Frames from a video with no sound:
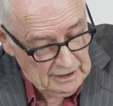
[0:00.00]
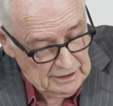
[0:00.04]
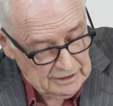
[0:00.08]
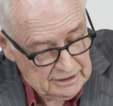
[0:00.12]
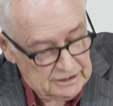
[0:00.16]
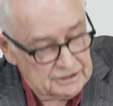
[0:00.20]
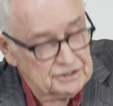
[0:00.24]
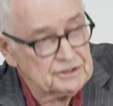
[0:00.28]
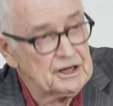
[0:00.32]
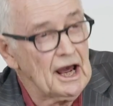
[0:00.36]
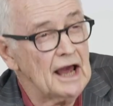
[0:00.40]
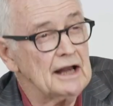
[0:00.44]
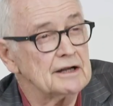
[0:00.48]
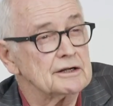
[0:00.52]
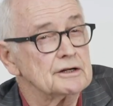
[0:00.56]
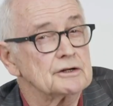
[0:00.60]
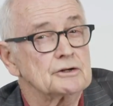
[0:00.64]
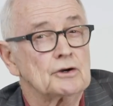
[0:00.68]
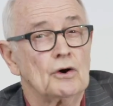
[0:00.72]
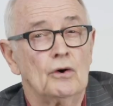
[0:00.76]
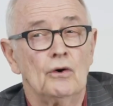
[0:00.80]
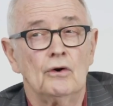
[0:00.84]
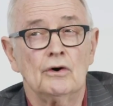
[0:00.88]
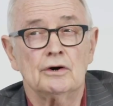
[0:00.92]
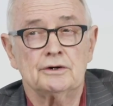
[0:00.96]
The standard
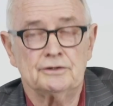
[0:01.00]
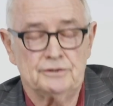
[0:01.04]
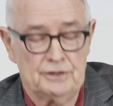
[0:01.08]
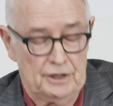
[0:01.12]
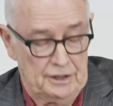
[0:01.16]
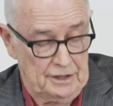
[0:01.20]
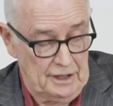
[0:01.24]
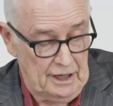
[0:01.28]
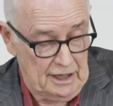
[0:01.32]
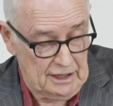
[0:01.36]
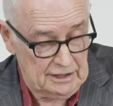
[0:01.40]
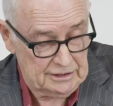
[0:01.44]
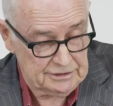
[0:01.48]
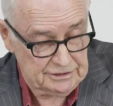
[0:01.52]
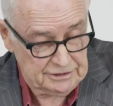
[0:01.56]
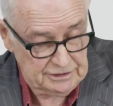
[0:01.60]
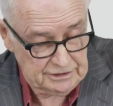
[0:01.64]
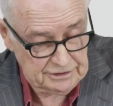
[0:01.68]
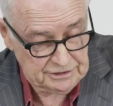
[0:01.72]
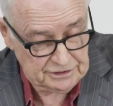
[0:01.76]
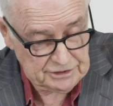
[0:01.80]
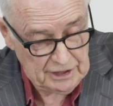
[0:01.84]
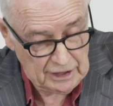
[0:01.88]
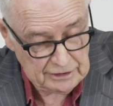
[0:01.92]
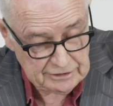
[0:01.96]
Corden
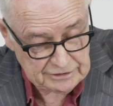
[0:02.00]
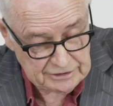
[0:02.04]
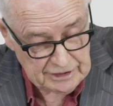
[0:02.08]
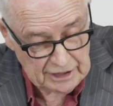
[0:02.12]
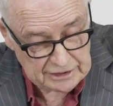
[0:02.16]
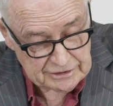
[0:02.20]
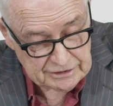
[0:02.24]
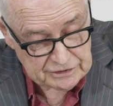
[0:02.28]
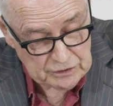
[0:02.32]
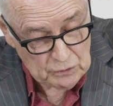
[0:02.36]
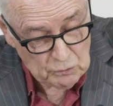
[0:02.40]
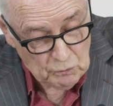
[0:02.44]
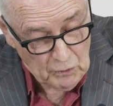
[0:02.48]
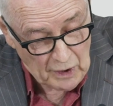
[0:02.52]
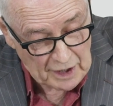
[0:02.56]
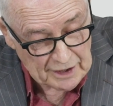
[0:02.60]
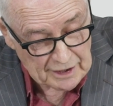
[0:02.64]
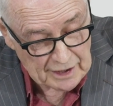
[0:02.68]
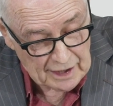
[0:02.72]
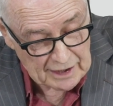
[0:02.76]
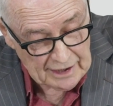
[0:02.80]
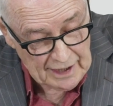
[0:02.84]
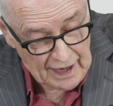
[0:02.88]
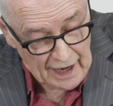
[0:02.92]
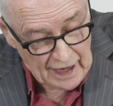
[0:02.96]
analysis tells us that when
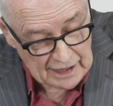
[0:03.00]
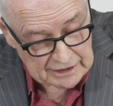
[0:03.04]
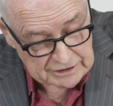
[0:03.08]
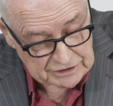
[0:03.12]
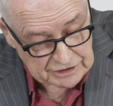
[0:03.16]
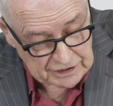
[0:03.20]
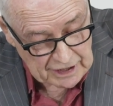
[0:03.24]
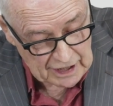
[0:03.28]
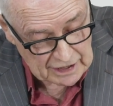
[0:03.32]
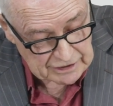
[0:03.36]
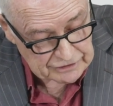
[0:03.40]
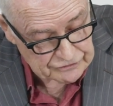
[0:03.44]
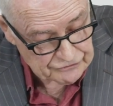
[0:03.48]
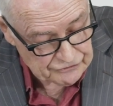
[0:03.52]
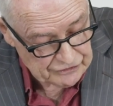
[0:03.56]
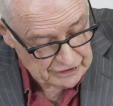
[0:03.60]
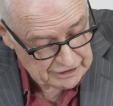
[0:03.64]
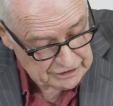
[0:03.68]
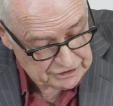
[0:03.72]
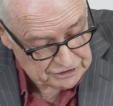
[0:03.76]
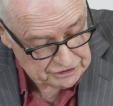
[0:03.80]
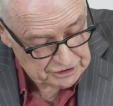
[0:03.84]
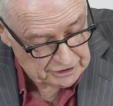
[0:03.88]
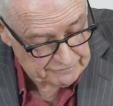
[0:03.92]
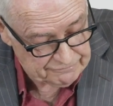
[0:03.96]
a large country
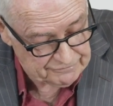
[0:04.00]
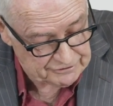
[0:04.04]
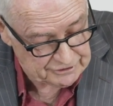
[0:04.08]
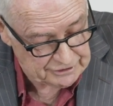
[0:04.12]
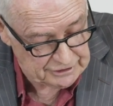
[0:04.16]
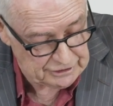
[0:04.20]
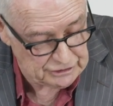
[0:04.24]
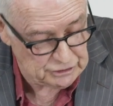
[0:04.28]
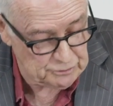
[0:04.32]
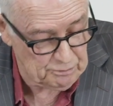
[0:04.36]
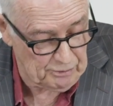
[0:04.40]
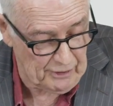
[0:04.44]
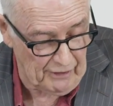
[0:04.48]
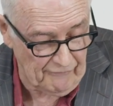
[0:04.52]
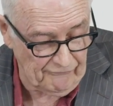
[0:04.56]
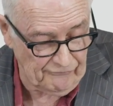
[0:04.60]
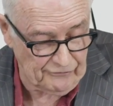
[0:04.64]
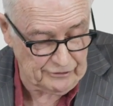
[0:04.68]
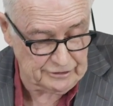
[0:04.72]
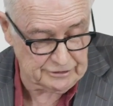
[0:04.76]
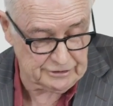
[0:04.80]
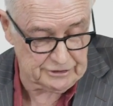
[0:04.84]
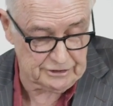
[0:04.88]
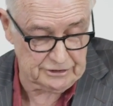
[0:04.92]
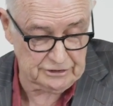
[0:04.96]
shifts its
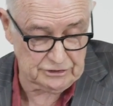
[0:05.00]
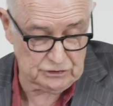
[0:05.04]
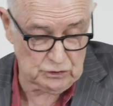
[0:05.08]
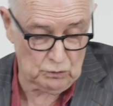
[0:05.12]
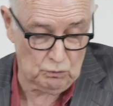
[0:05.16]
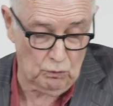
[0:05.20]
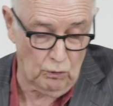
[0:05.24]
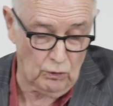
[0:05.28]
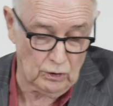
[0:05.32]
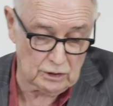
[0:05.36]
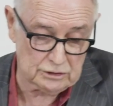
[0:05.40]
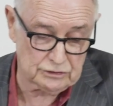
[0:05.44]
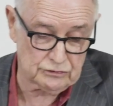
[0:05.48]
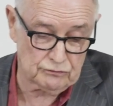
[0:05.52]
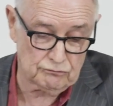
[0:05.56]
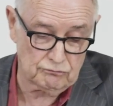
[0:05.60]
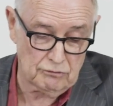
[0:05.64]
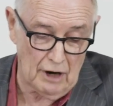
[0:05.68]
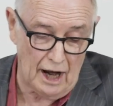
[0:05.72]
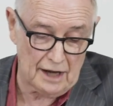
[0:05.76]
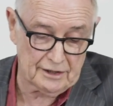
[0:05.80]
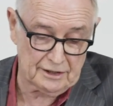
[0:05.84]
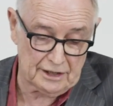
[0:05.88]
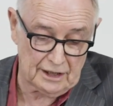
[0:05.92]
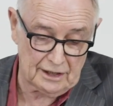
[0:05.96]
preferences towards
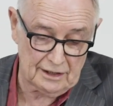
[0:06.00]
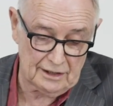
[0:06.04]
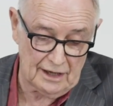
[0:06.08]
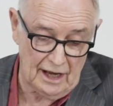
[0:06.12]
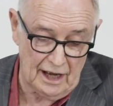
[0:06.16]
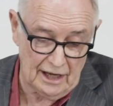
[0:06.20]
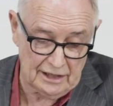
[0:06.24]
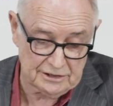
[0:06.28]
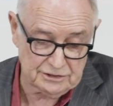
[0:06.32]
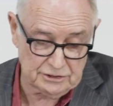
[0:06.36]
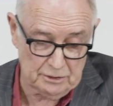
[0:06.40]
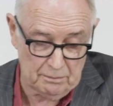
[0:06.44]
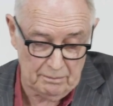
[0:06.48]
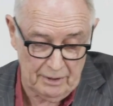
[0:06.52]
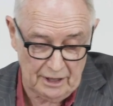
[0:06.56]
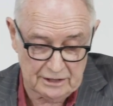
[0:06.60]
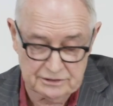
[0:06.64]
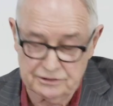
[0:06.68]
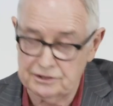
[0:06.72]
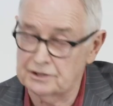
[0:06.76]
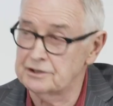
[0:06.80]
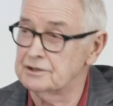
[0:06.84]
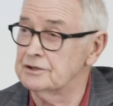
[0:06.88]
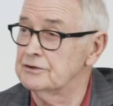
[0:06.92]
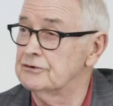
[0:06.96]
running larger
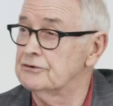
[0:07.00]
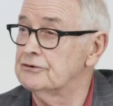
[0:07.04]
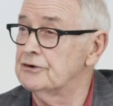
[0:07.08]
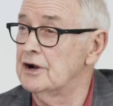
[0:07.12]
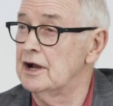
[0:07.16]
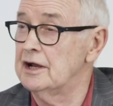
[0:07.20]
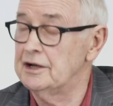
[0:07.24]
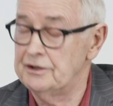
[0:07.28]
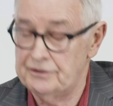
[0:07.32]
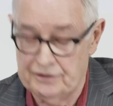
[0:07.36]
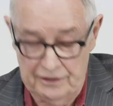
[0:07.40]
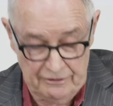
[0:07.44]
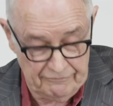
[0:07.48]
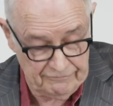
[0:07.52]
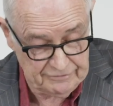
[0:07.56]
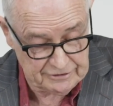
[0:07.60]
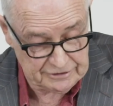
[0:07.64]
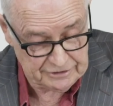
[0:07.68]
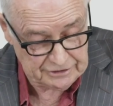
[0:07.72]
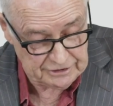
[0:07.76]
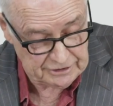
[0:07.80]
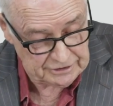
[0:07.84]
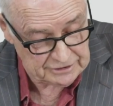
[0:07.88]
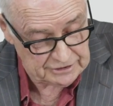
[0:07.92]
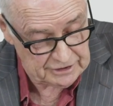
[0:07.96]
budget and trade
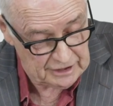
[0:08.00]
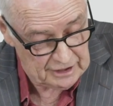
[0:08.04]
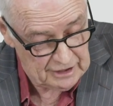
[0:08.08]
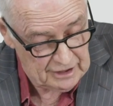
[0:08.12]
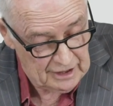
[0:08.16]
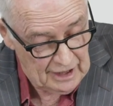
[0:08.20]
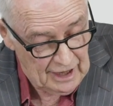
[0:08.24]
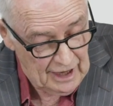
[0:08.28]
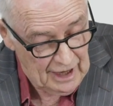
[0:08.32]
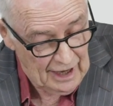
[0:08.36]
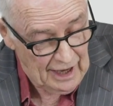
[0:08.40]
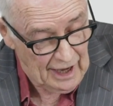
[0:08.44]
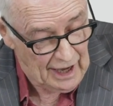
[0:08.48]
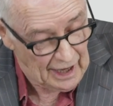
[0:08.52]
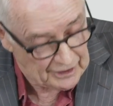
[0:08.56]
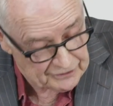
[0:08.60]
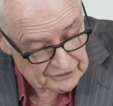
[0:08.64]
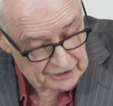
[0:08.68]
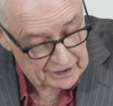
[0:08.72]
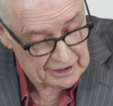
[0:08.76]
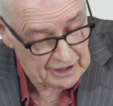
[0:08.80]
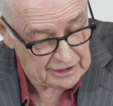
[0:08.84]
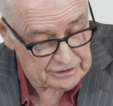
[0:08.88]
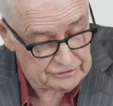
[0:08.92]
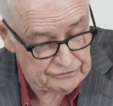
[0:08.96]
deficits, other
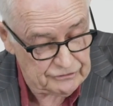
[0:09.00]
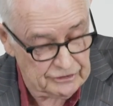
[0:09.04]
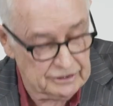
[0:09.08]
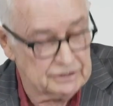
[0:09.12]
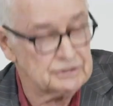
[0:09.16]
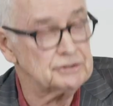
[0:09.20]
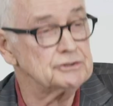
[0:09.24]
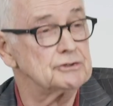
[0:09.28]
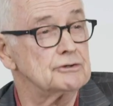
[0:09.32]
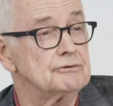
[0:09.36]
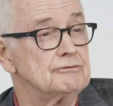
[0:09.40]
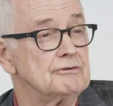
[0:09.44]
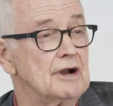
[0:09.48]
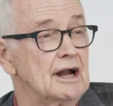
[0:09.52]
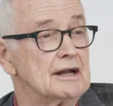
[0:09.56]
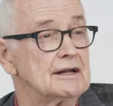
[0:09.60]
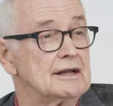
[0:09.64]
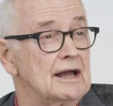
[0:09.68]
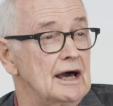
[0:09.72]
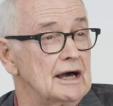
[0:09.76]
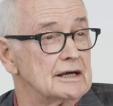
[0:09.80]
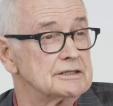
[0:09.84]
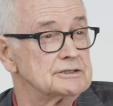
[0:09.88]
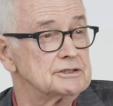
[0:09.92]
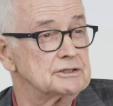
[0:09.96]
countries should run
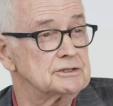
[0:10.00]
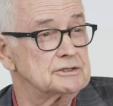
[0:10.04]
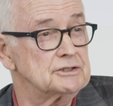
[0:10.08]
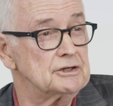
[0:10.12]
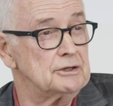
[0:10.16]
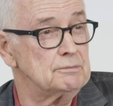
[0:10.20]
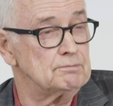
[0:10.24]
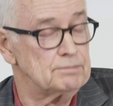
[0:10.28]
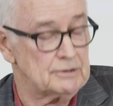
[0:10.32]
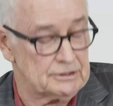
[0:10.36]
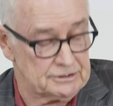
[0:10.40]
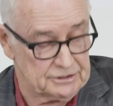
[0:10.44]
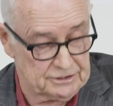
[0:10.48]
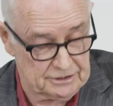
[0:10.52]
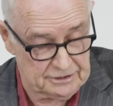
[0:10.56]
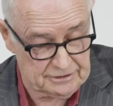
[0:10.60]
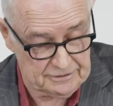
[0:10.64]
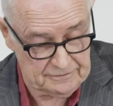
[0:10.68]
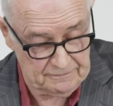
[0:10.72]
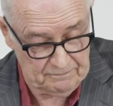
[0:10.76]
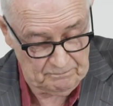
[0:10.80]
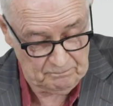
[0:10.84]
larger surpluses.